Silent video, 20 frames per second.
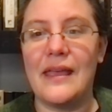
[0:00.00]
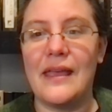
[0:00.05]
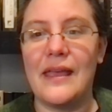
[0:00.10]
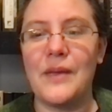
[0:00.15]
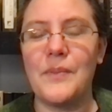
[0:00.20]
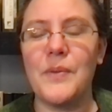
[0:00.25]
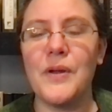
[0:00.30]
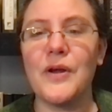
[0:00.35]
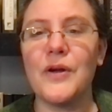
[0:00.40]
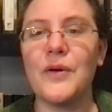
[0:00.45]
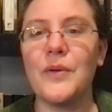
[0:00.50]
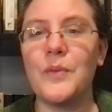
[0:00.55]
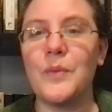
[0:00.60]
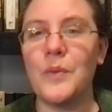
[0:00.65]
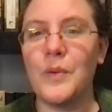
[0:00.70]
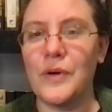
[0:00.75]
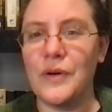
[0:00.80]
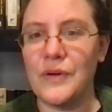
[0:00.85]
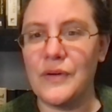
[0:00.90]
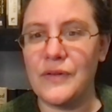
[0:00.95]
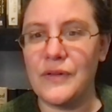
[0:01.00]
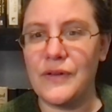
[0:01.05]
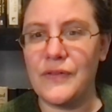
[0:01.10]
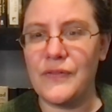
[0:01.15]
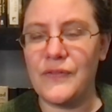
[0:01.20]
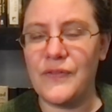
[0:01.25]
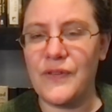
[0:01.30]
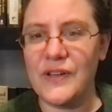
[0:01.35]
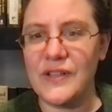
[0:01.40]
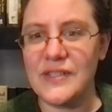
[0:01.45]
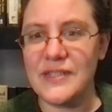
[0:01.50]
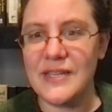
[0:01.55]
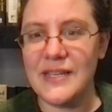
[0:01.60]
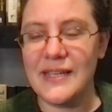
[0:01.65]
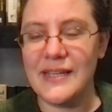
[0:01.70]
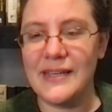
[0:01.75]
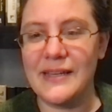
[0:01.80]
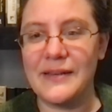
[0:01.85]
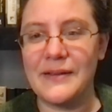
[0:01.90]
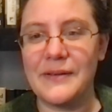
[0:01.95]
a bigger world afoot.
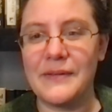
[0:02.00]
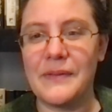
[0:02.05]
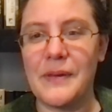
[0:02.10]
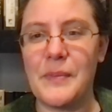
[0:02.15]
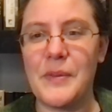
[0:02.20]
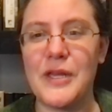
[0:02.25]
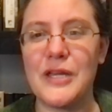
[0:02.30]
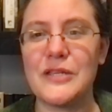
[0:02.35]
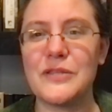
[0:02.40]
I mean,